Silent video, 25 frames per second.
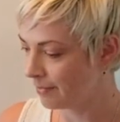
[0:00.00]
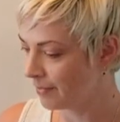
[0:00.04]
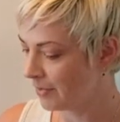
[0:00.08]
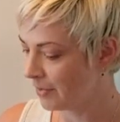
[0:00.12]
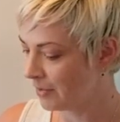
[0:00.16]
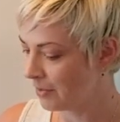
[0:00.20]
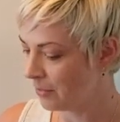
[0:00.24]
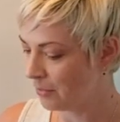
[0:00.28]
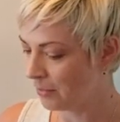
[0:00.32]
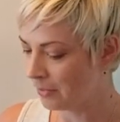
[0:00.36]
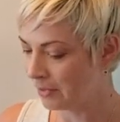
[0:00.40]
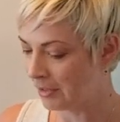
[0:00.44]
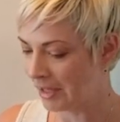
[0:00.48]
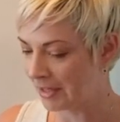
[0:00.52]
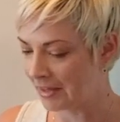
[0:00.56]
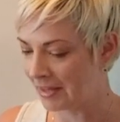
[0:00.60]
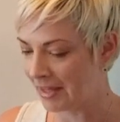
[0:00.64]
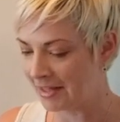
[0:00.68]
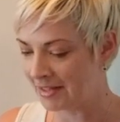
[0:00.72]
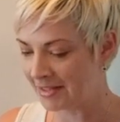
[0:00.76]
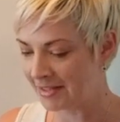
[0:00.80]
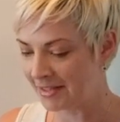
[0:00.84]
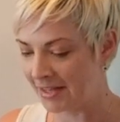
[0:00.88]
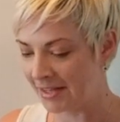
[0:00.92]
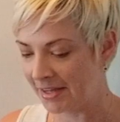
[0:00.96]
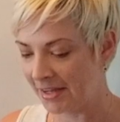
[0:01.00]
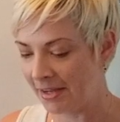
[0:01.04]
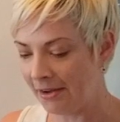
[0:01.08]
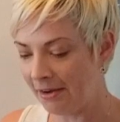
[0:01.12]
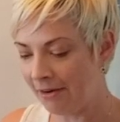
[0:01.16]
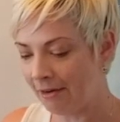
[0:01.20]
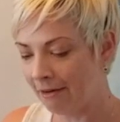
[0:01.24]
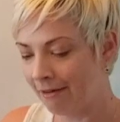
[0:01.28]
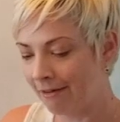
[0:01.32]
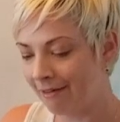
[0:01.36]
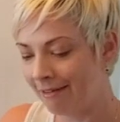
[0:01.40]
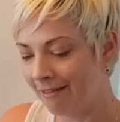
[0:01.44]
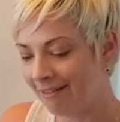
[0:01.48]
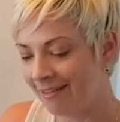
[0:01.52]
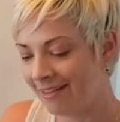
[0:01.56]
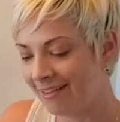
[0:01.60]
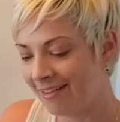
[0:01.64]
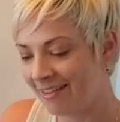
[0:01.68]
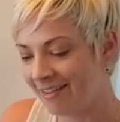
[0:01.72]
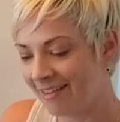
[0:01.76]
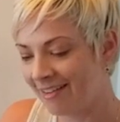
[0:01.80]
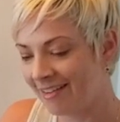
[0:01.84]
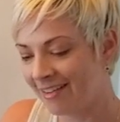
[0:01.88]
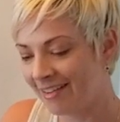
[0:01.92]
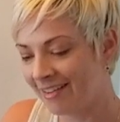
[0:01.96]
we'll let that sit here.
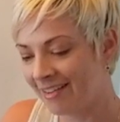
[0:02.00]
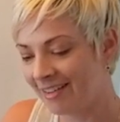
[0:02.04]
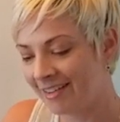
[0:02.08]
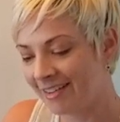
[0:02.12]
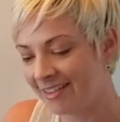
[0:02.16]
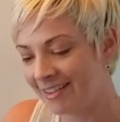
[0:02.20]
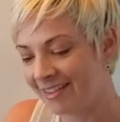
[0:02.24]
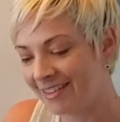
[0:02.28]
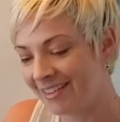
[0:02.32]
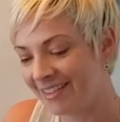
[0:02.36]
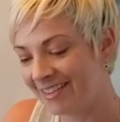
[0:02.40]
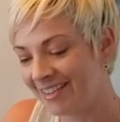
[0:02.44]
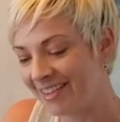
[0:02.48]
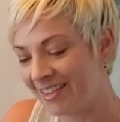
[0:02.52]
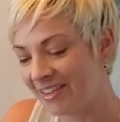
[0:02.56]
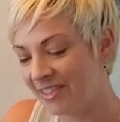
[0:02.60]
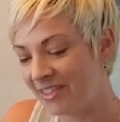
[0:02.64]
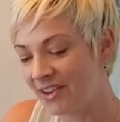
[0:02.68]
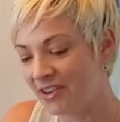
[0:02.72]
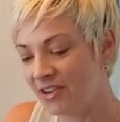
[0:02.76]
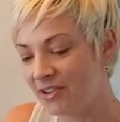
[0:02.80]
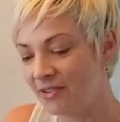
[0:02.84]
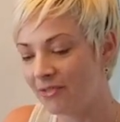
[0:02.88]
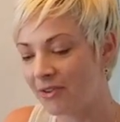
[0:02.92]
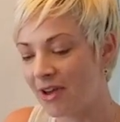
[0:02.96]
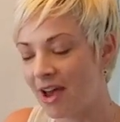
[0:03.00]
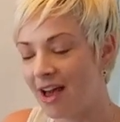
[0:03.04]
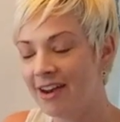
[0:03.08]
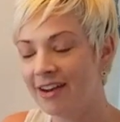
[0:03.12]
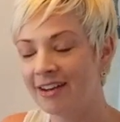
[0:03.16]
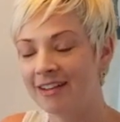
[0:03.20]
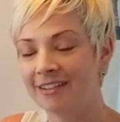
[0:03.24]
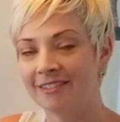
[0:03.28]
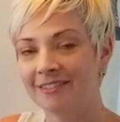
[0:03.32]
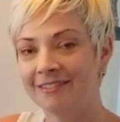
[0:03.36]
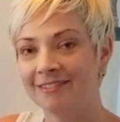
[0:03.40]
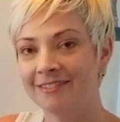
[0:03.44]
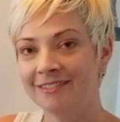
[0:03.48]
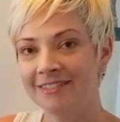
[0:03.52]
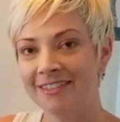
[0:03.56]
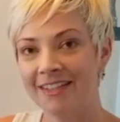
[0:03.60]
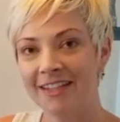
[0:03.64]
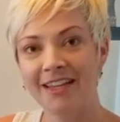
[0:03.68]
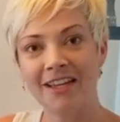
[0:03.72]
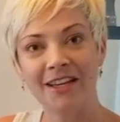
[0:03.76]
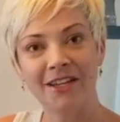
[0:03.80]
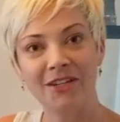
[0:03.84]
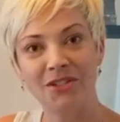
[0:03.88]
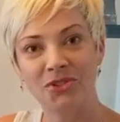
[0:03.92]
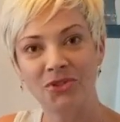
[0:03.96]
There you've got it.
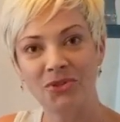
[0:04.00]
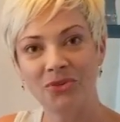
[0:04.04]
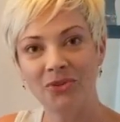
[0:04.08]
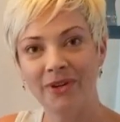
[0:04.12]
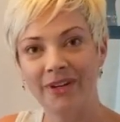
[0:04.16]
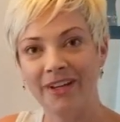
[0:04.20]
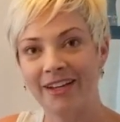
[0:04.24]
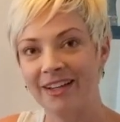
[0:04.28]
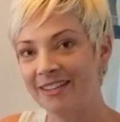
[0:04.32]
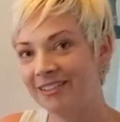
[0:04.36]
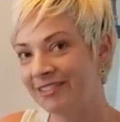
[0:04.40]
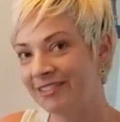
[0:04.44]
Enjoy.